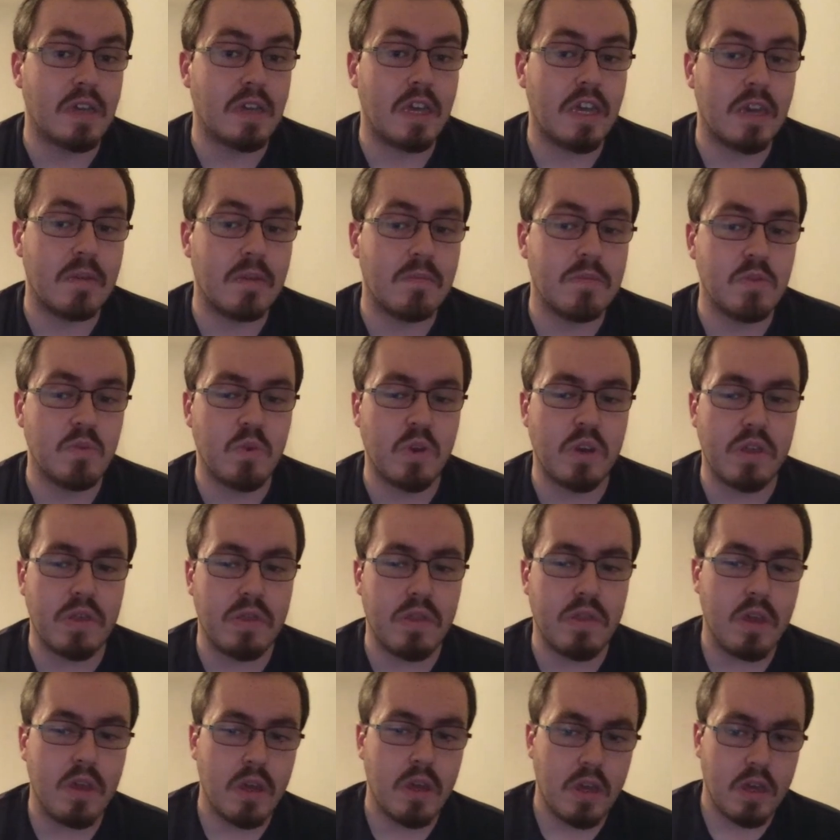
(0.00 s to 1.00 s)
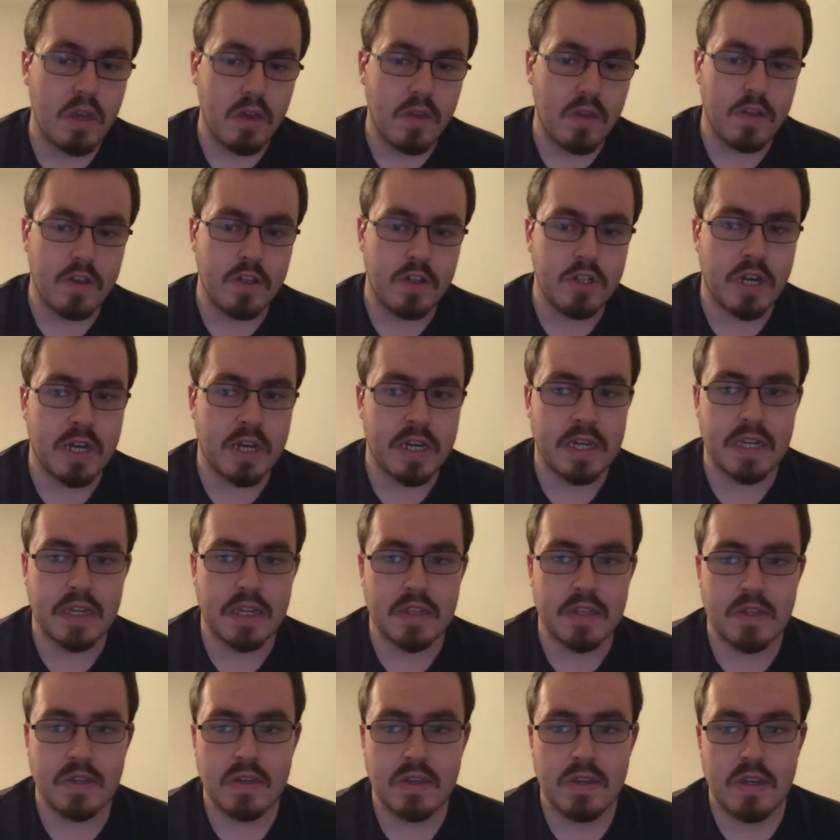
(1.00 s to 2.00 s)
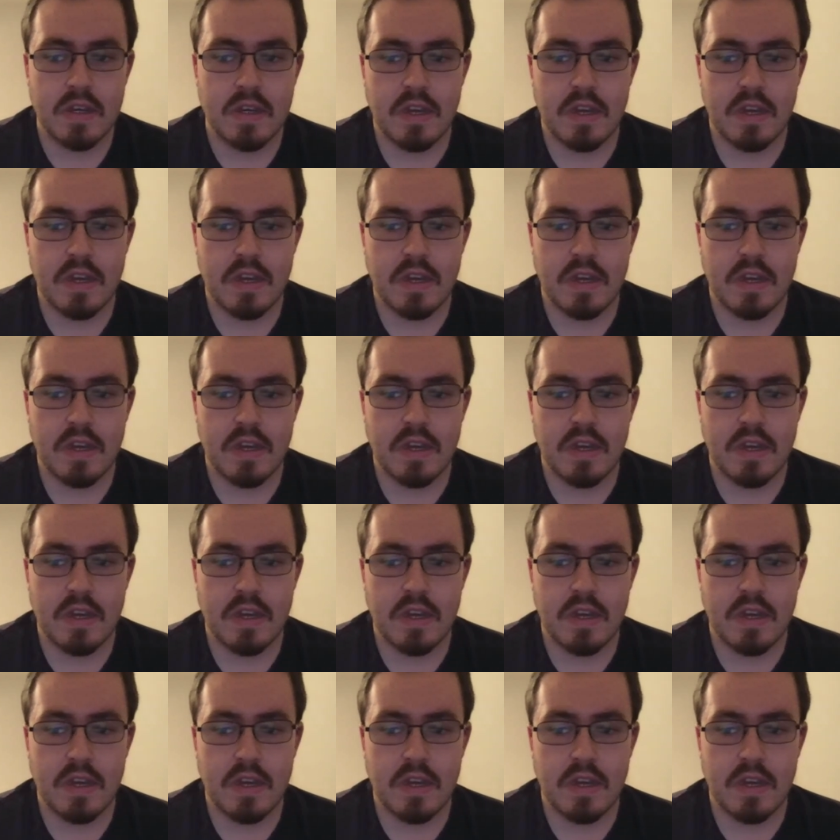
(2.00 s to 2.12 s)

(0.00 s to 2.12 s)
games with the Giants.